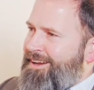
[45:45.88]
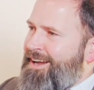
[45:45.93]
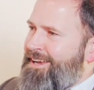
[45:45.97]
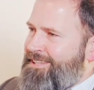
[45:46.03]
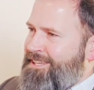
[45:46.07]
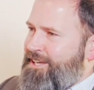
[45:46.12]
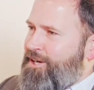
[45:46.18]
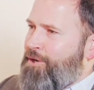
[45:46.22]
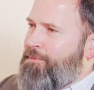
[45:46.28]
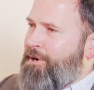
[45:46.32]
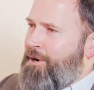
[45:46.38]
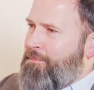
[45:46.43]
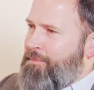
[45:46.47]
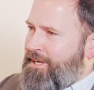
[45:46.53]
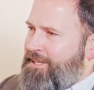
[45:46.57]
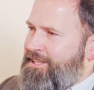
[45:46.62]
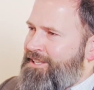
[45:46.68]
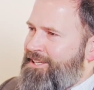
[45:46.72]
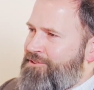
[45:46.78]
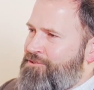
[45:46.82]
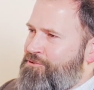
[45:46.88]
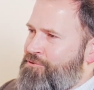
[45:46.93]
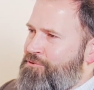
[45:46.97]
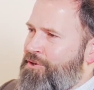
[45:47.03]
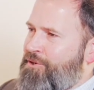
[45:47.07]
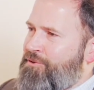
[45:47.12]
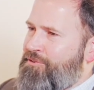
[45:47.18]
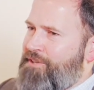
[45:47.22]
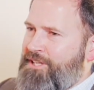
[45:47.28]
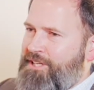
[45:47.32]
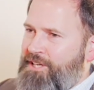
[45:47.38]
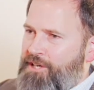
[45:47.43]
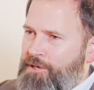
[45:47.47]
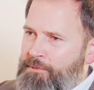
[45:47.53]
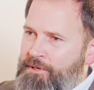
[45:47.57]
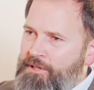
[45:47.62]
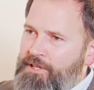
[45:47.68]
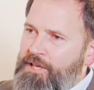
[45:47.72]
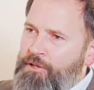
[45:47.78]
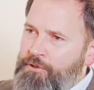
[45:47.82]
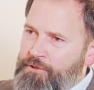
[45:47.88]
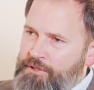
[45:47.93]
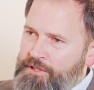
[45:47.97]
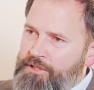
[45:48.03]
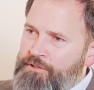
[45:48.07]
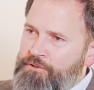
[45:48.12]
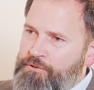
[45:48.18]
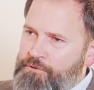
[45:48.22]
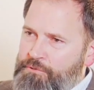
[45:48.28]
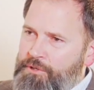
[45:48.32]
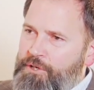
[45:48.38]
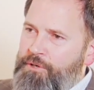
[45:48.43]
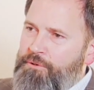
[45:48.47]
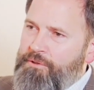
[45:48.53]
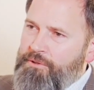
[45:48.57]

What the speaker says: I care about my kids' growth. I care about other kids' growth.